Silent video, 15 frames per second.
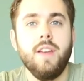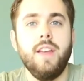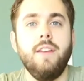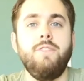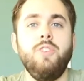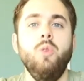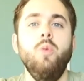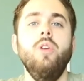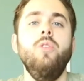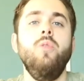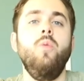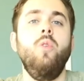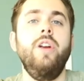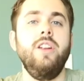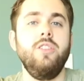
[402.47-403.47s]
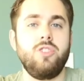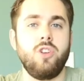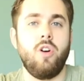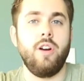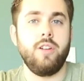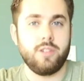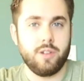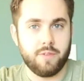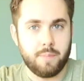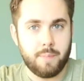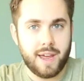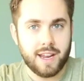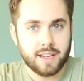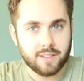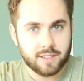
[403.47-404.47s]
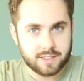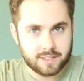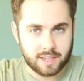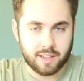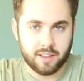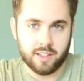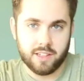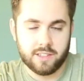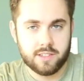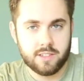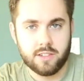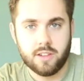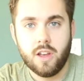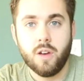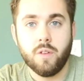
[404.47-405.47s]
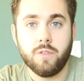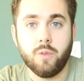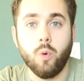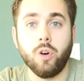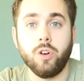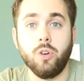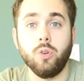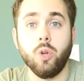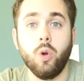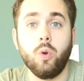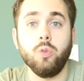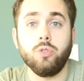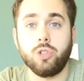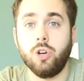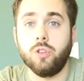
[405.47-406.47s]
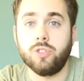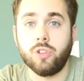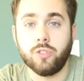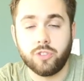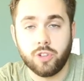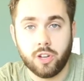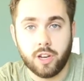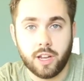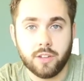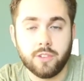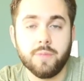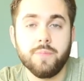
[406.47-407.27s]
if you are the one in charge of making the set lists for your local church on Sundays,